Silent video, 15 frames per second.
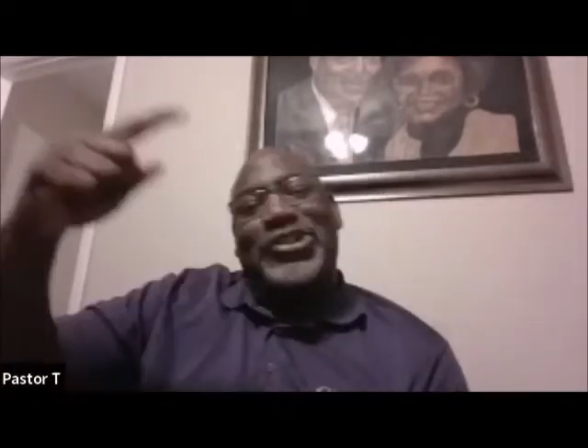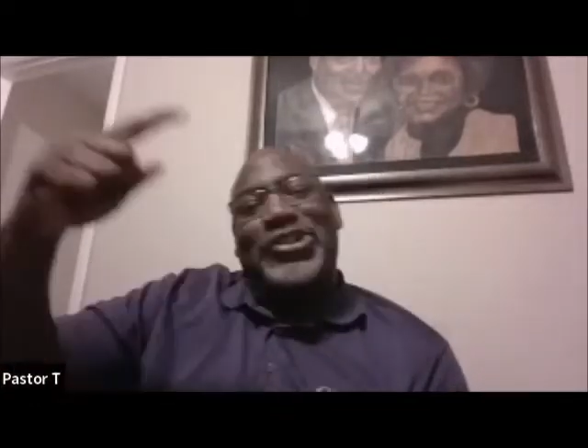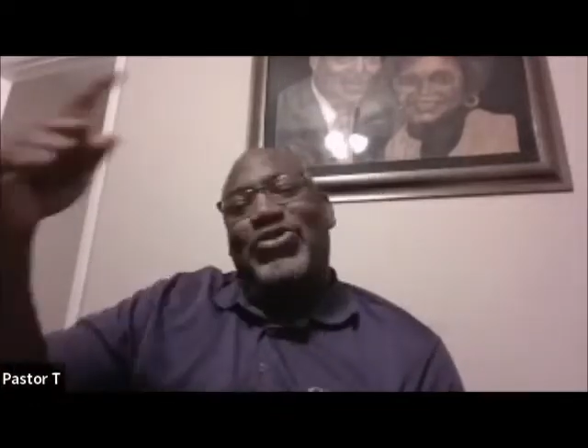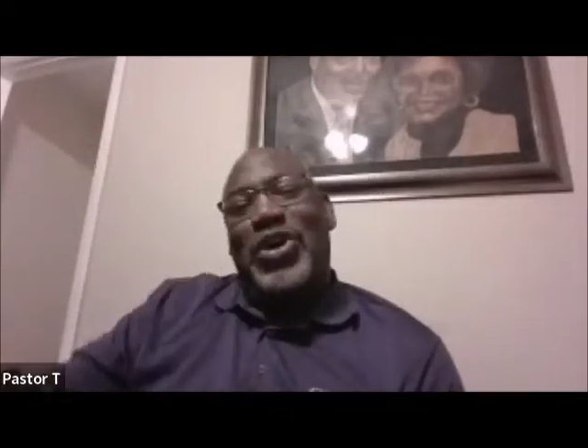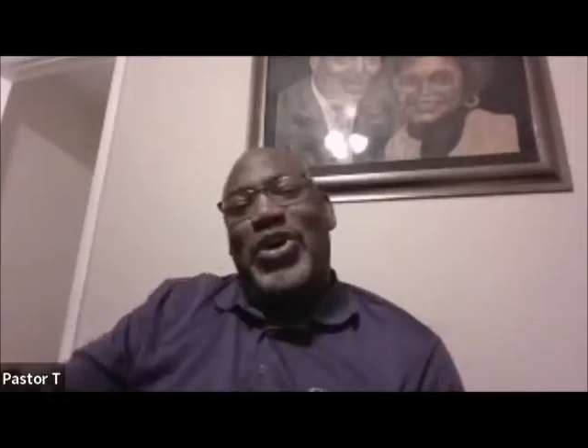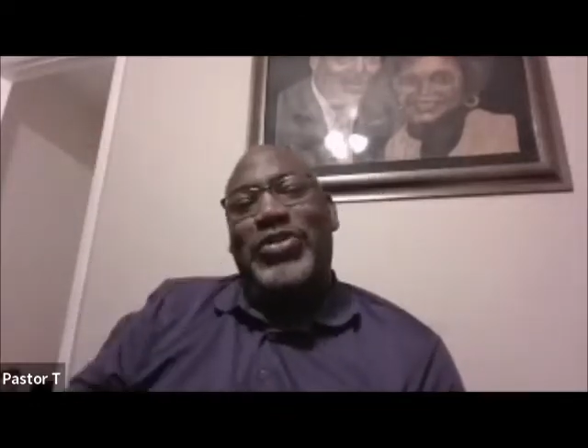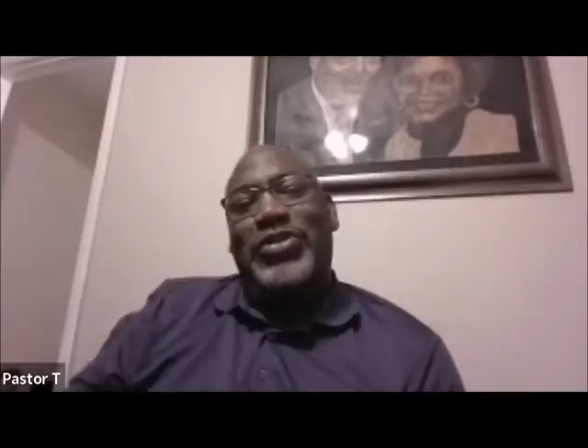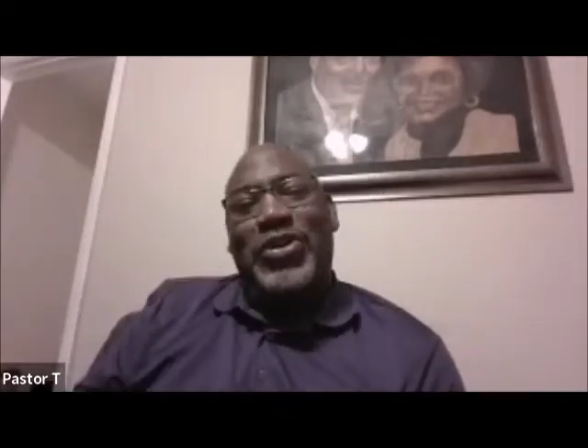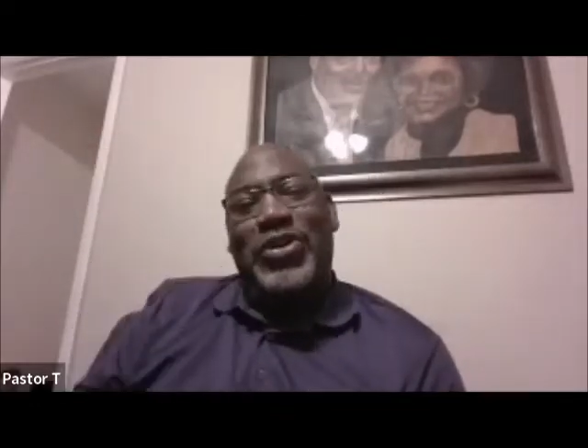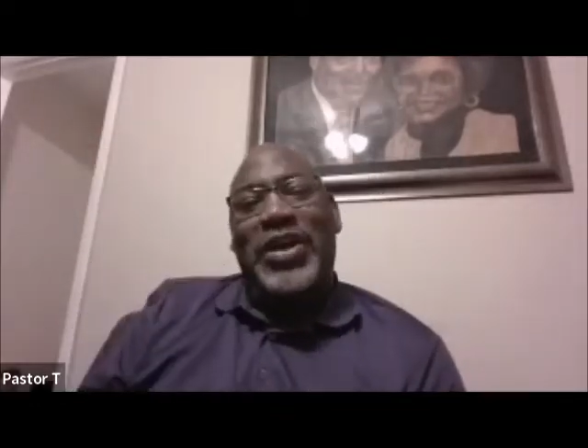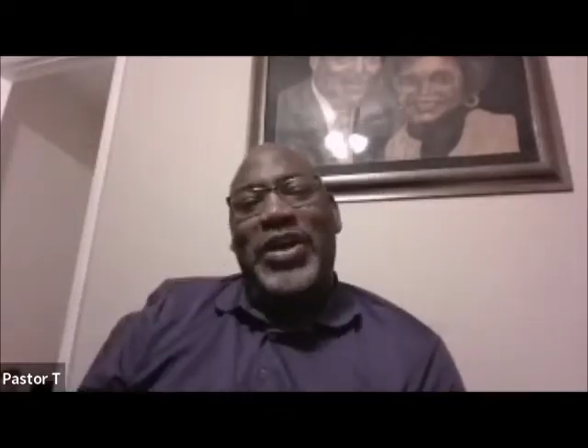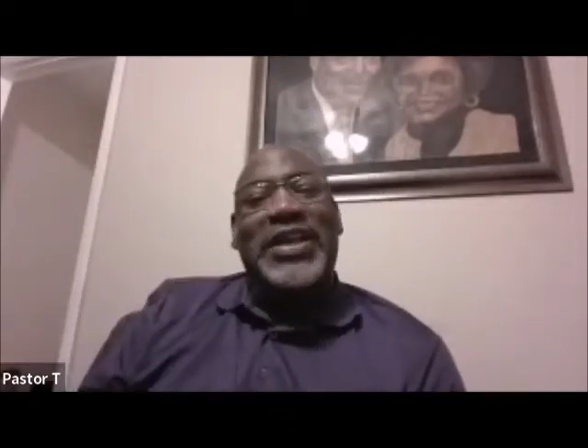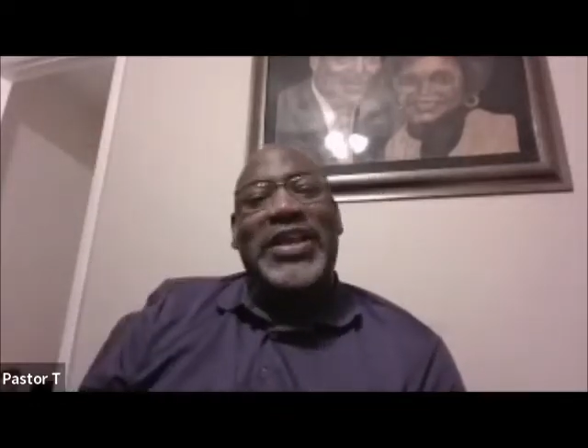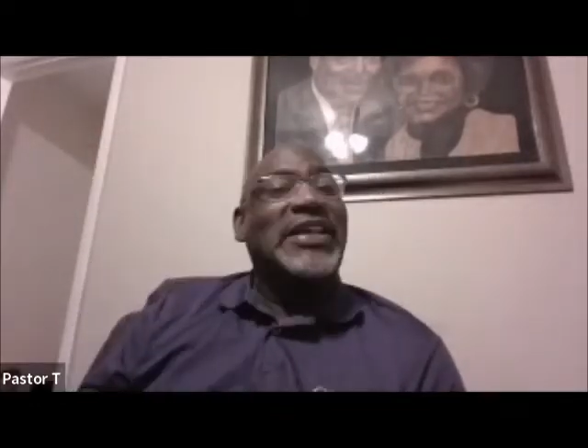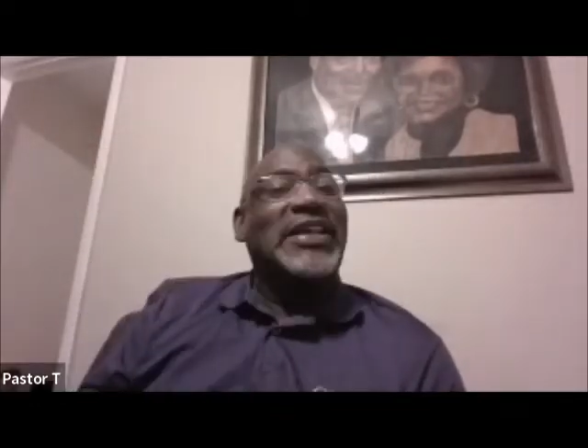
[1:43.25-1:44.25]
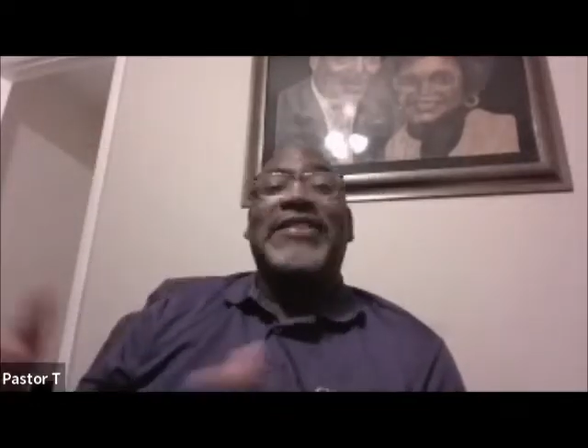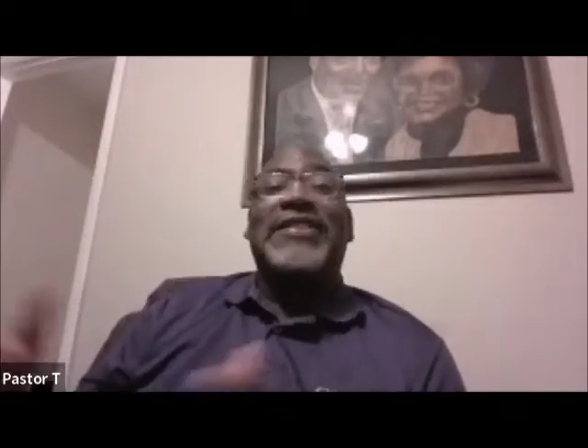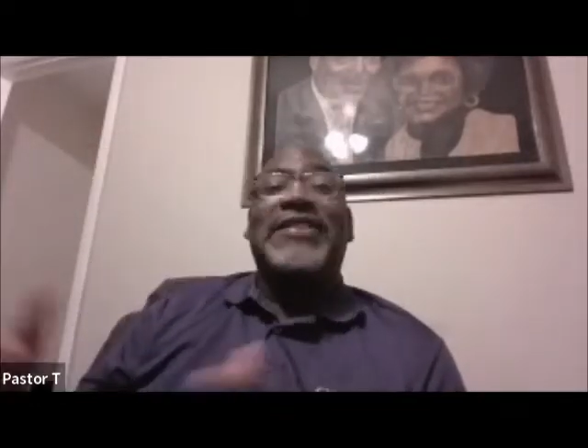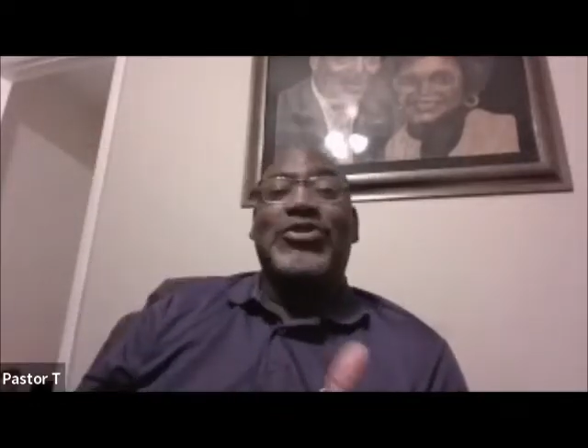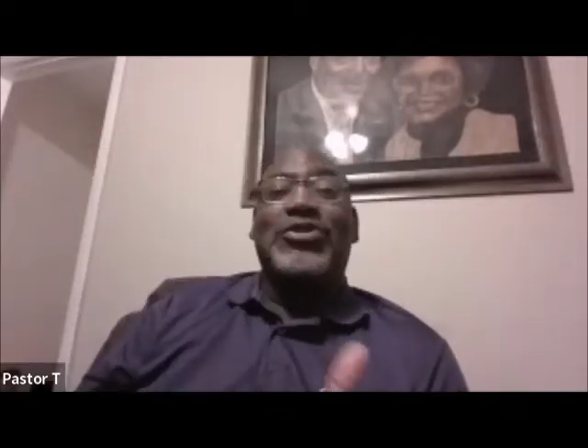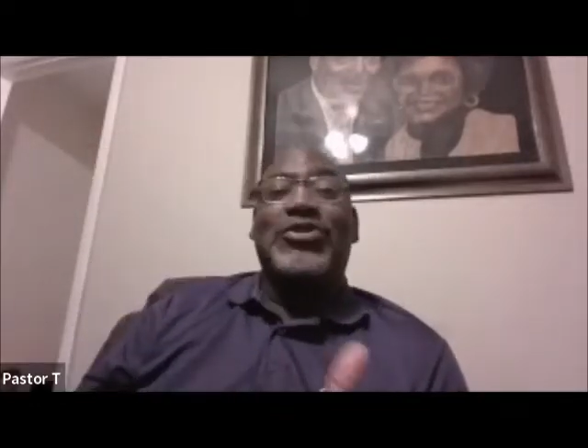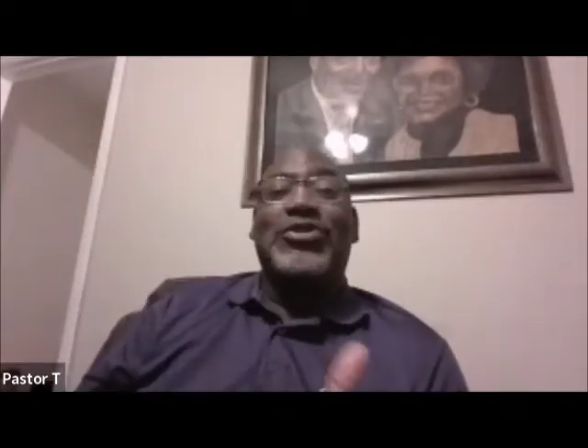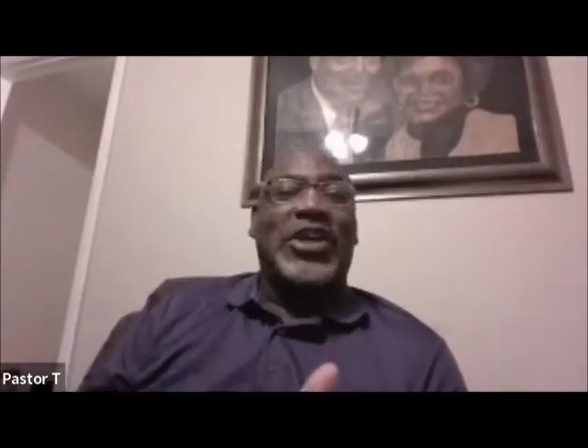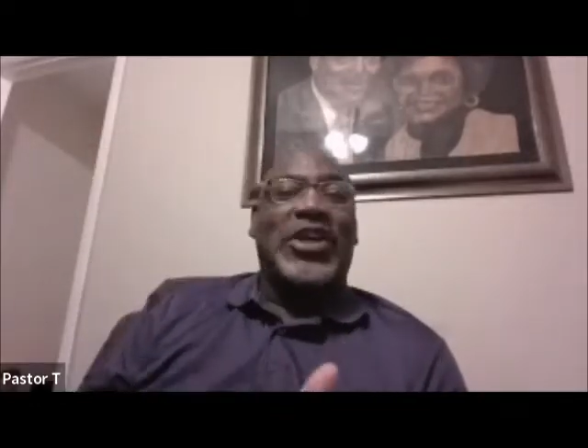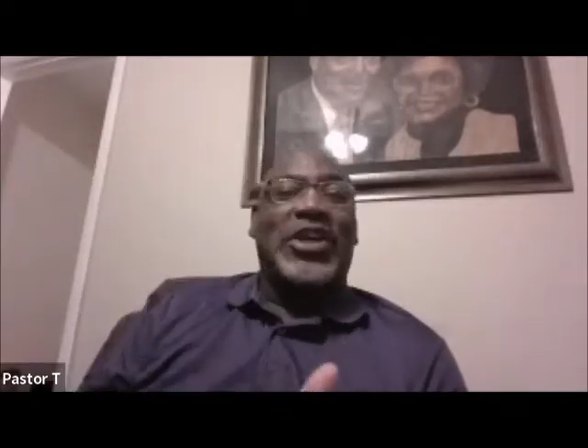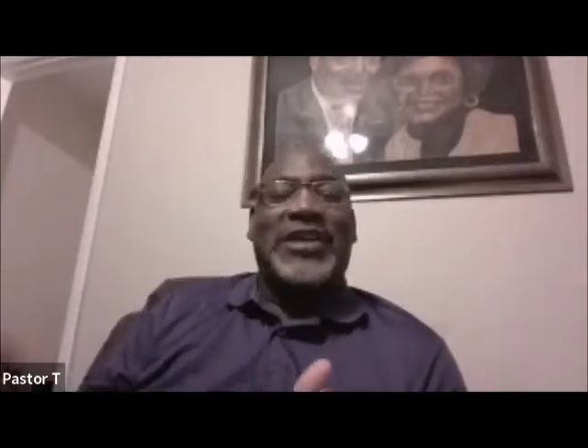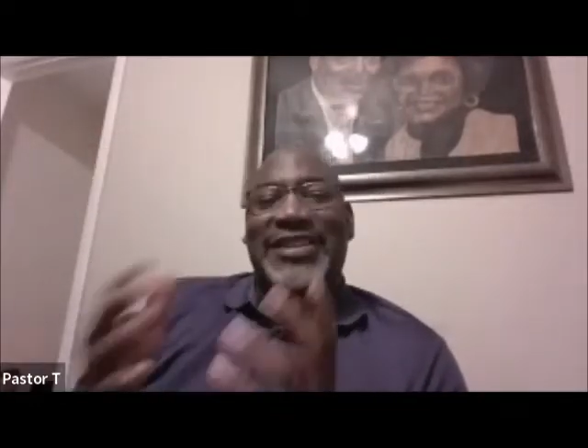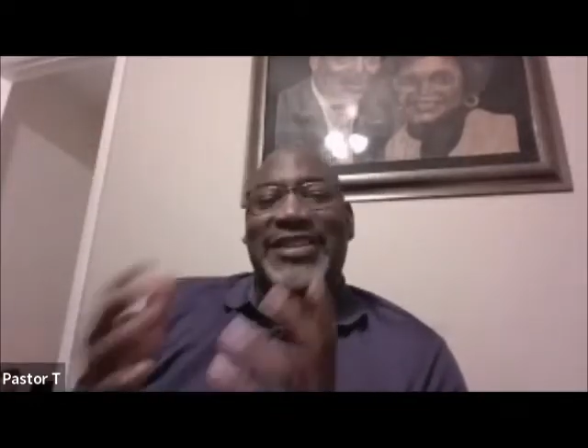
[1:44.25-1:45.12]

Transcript: that you know the Lord gives you strength.